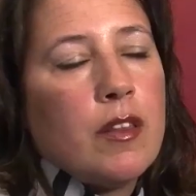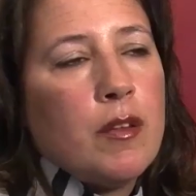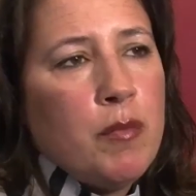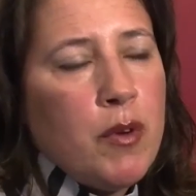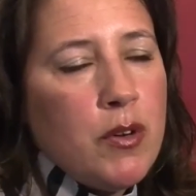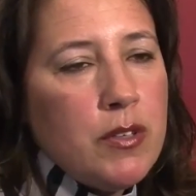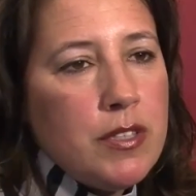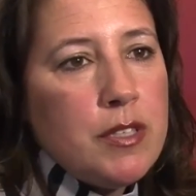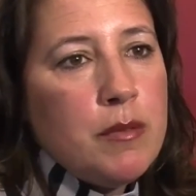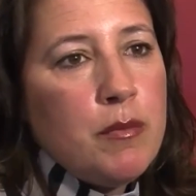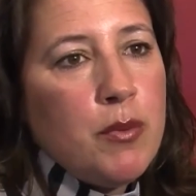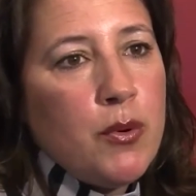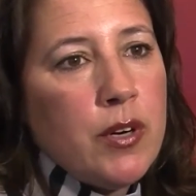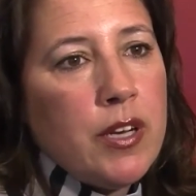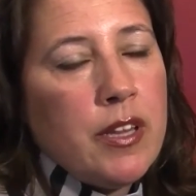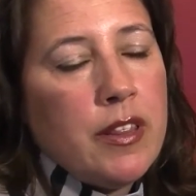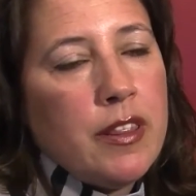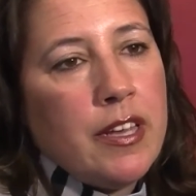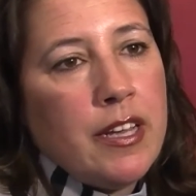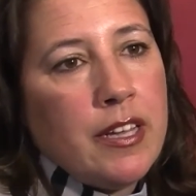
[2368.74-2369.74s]
The most
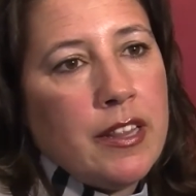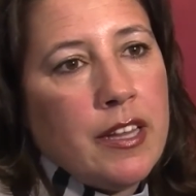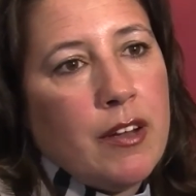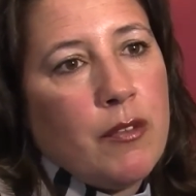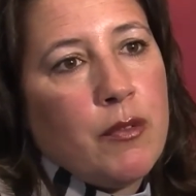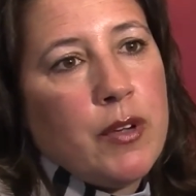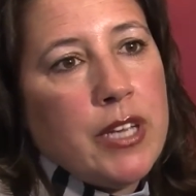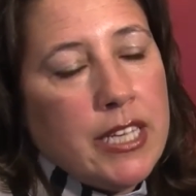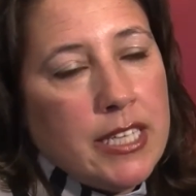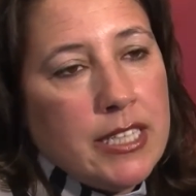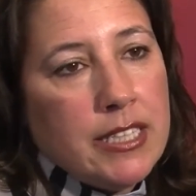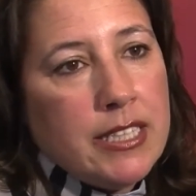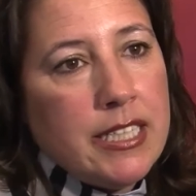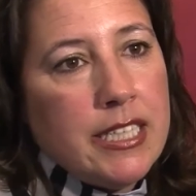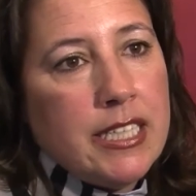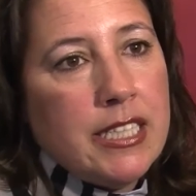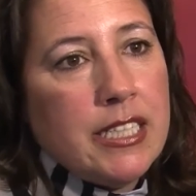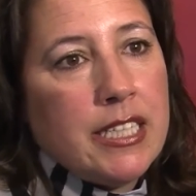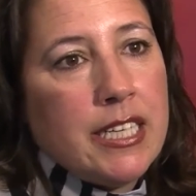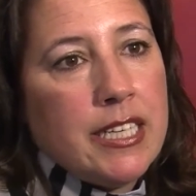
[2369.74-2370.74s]
important thing that we can
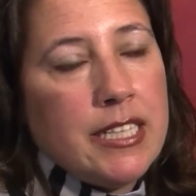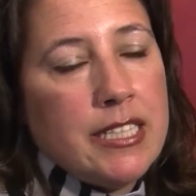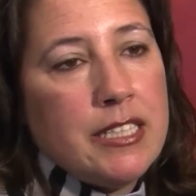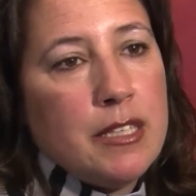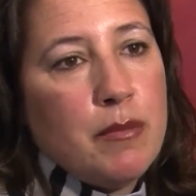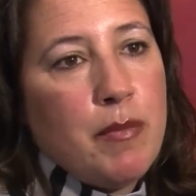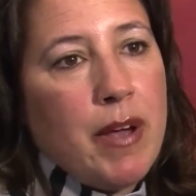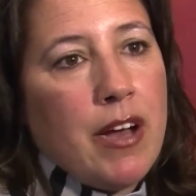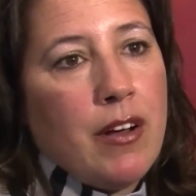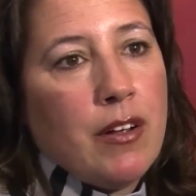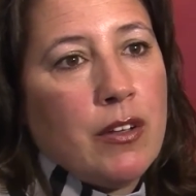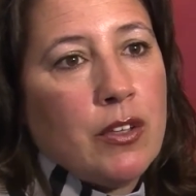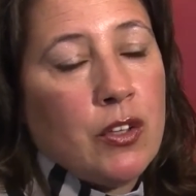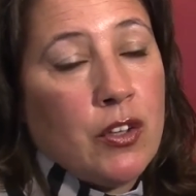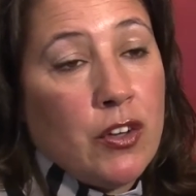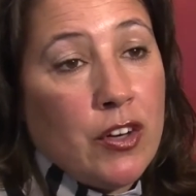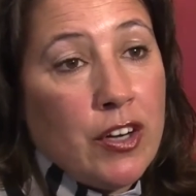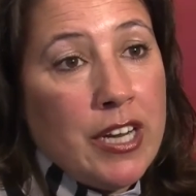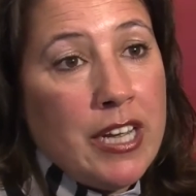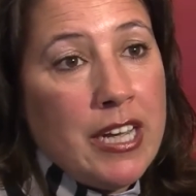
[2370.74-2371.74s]
teach kids about
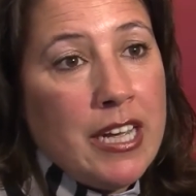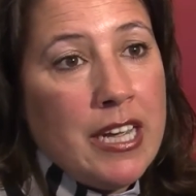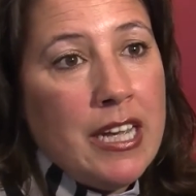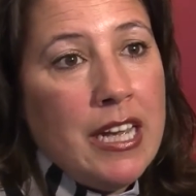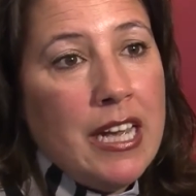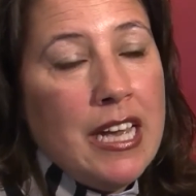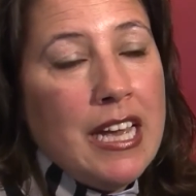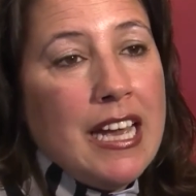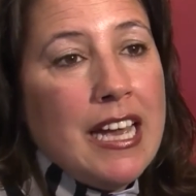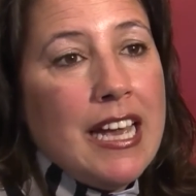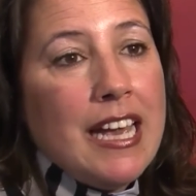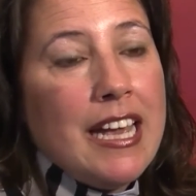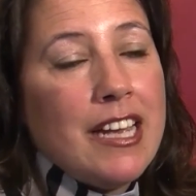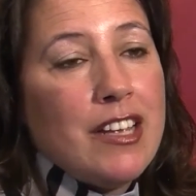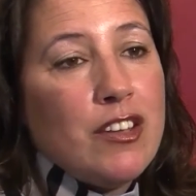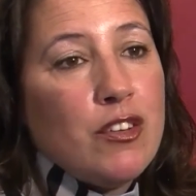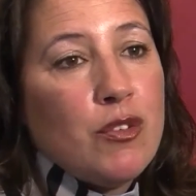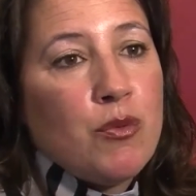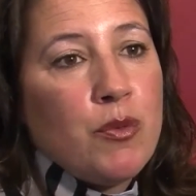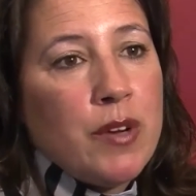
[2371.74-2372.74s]
learning
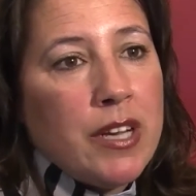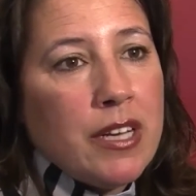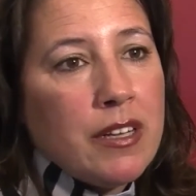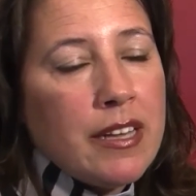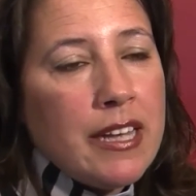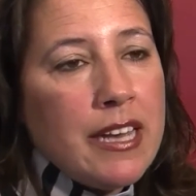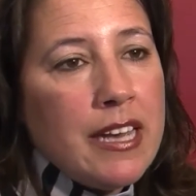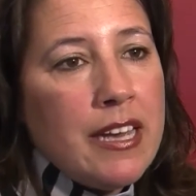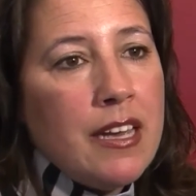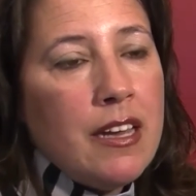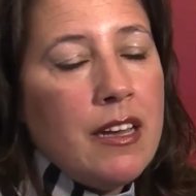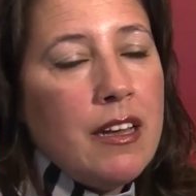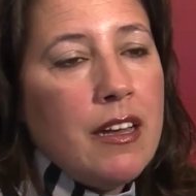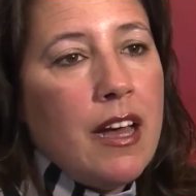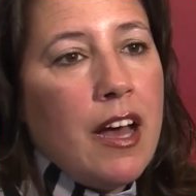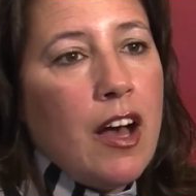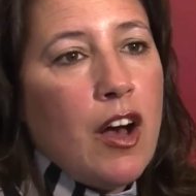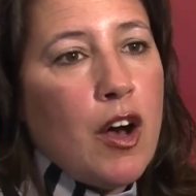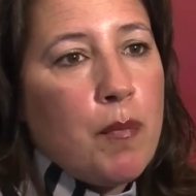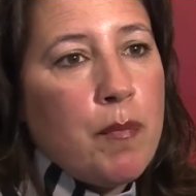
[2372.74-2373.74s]
is really
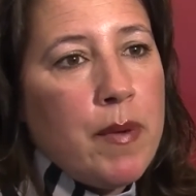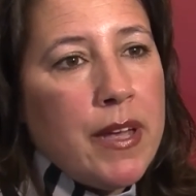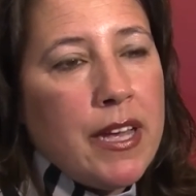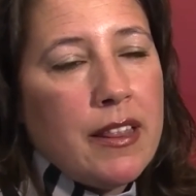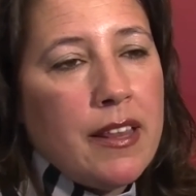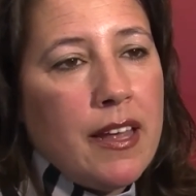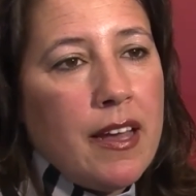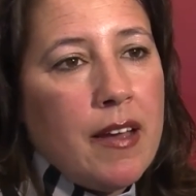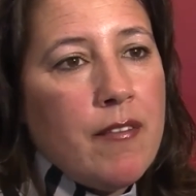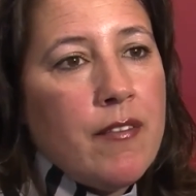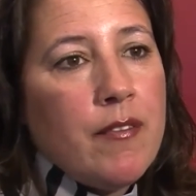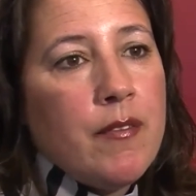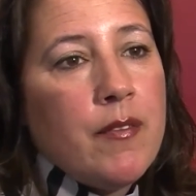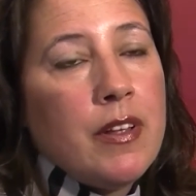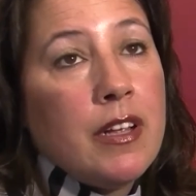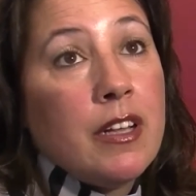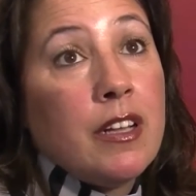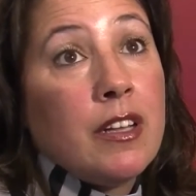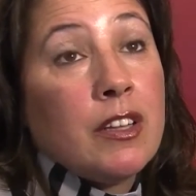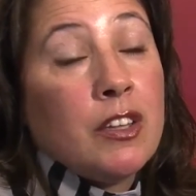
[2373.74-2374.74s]
helping them
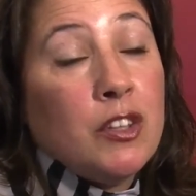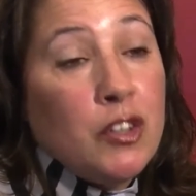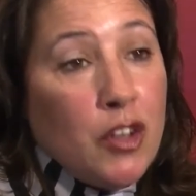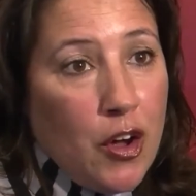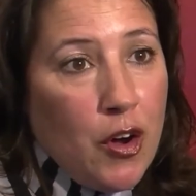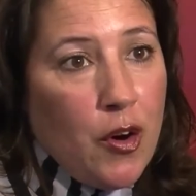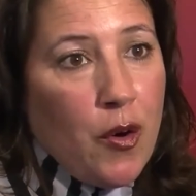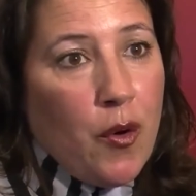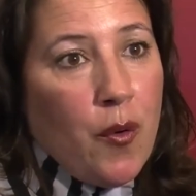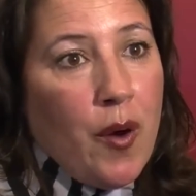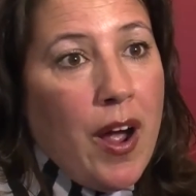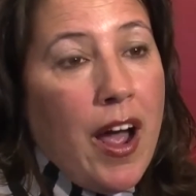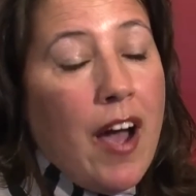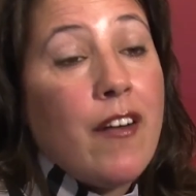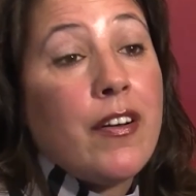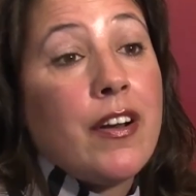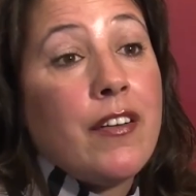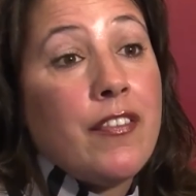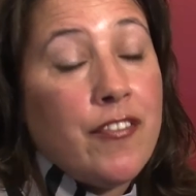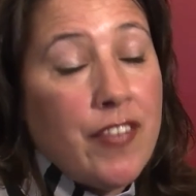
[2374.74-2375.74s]
know
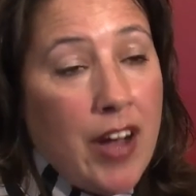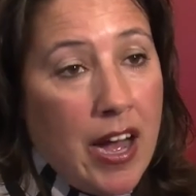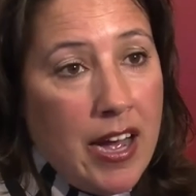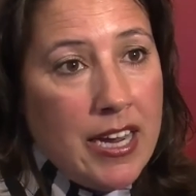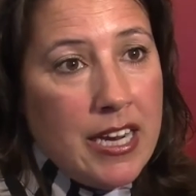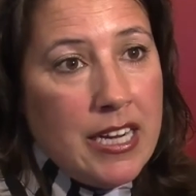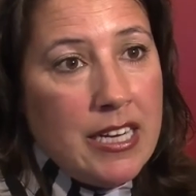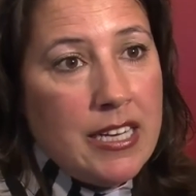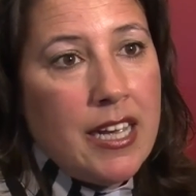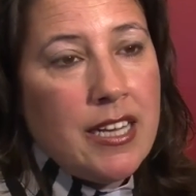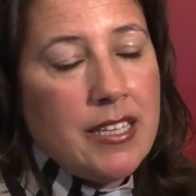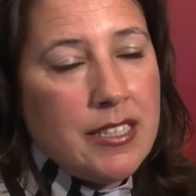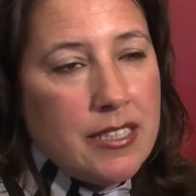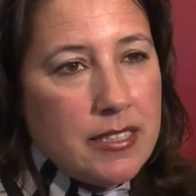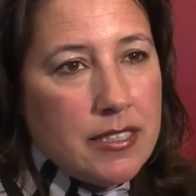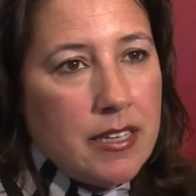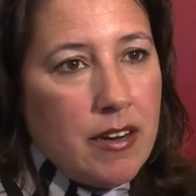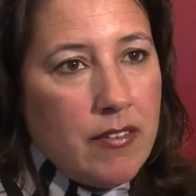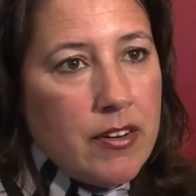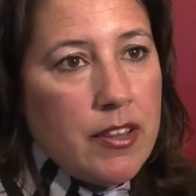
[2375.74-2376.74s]
how to find and
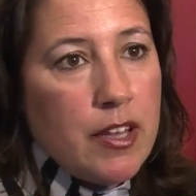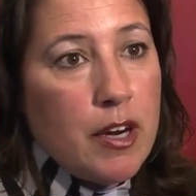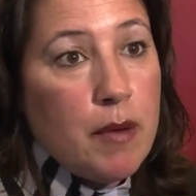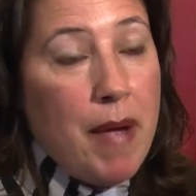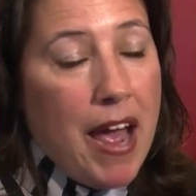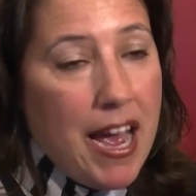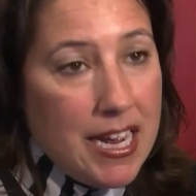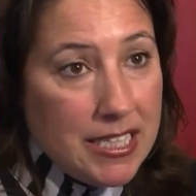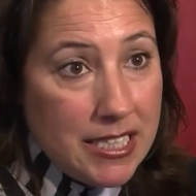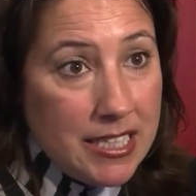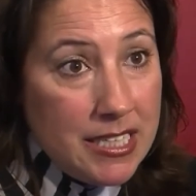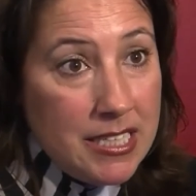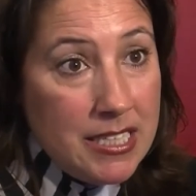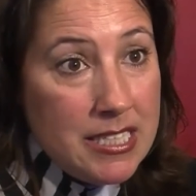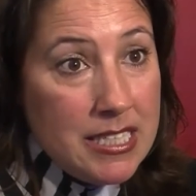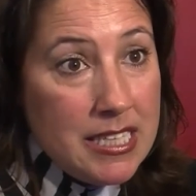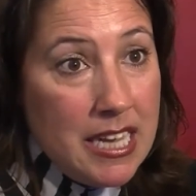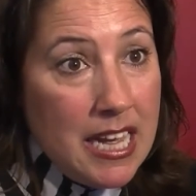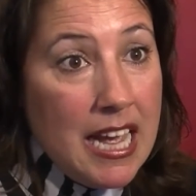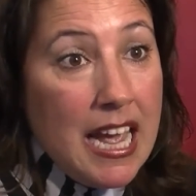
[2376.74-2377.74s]
discover their
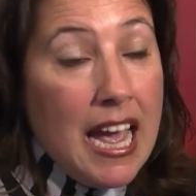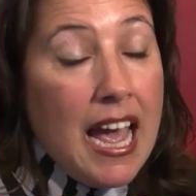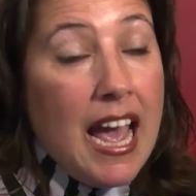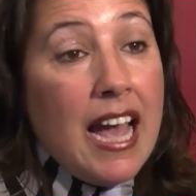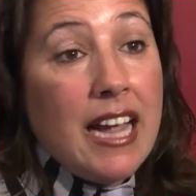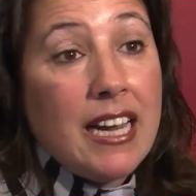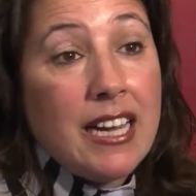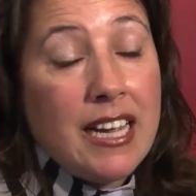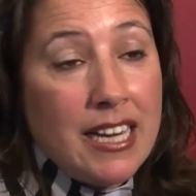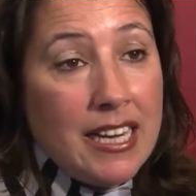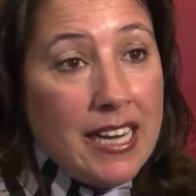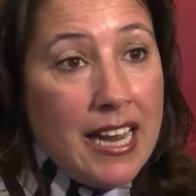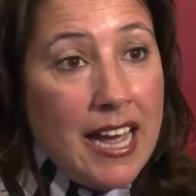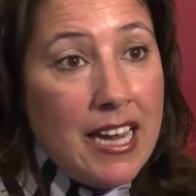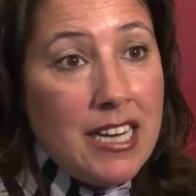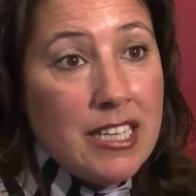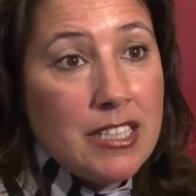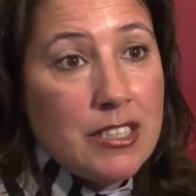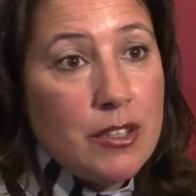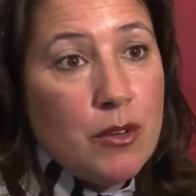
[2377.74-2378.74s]
passions and
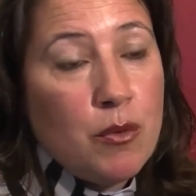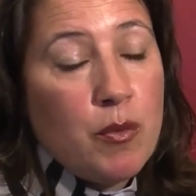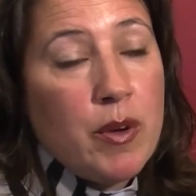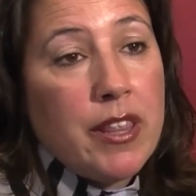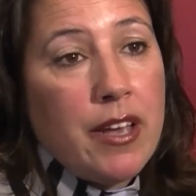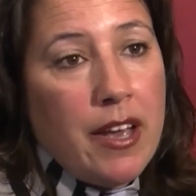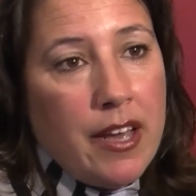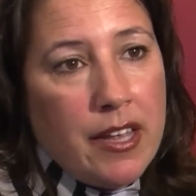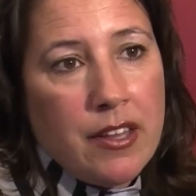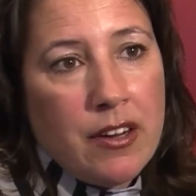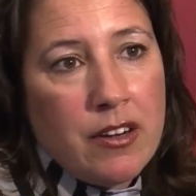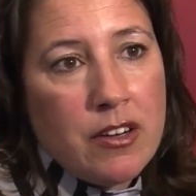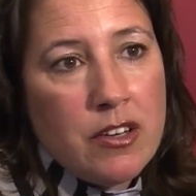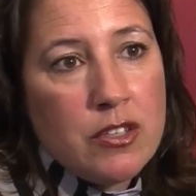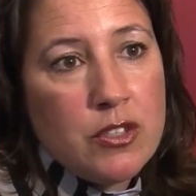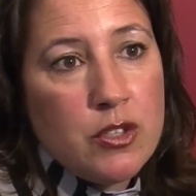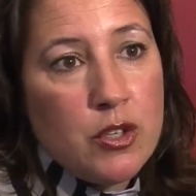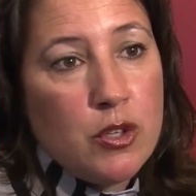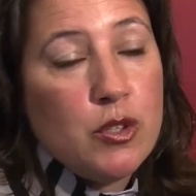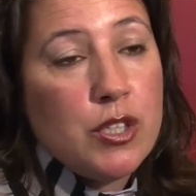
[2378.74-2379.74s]
connect with
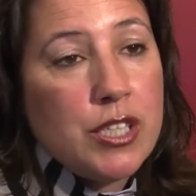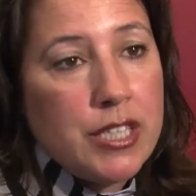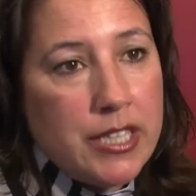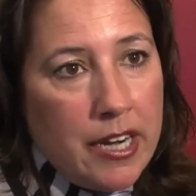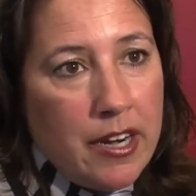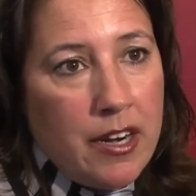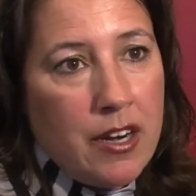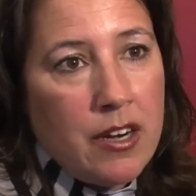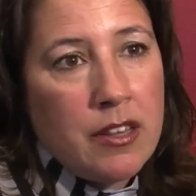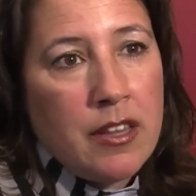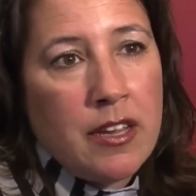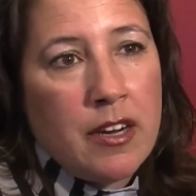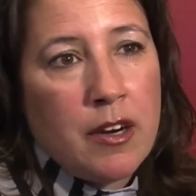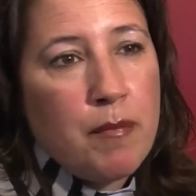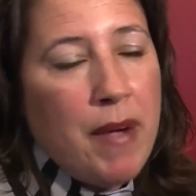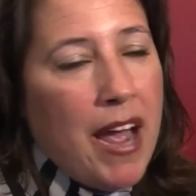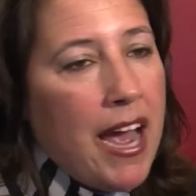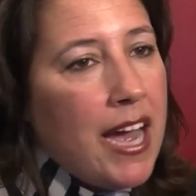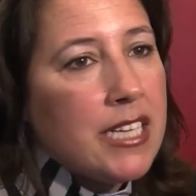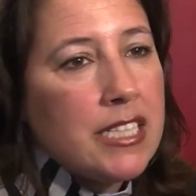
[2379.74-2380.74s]
others who share their
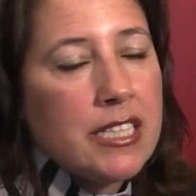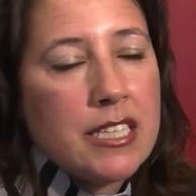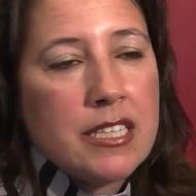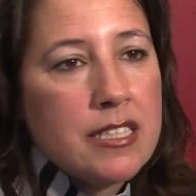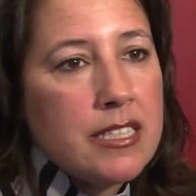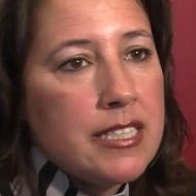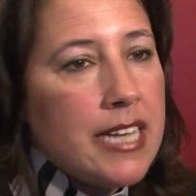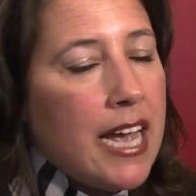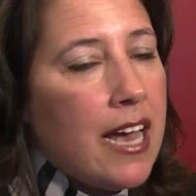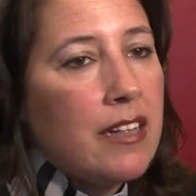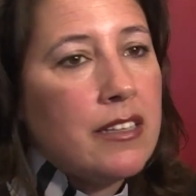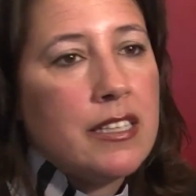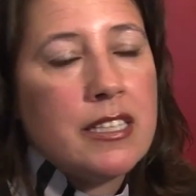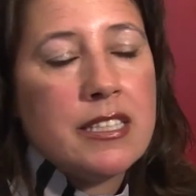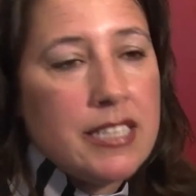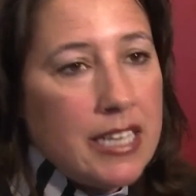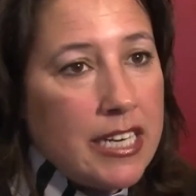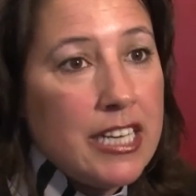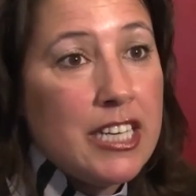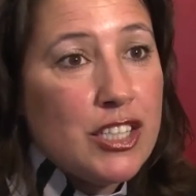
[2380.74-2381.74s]
passions,
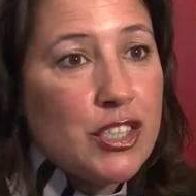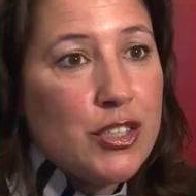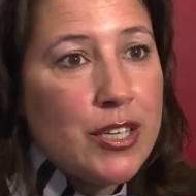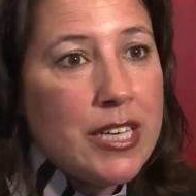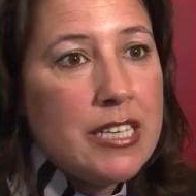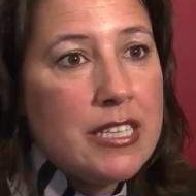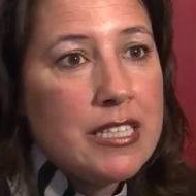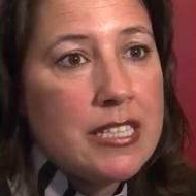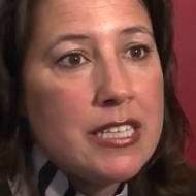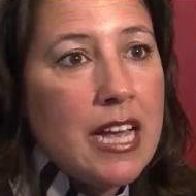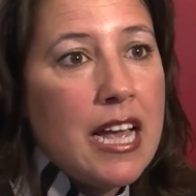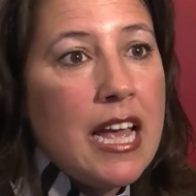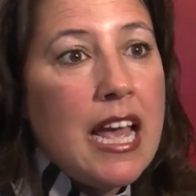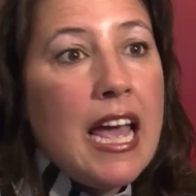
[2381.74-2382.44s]
talents, and interests.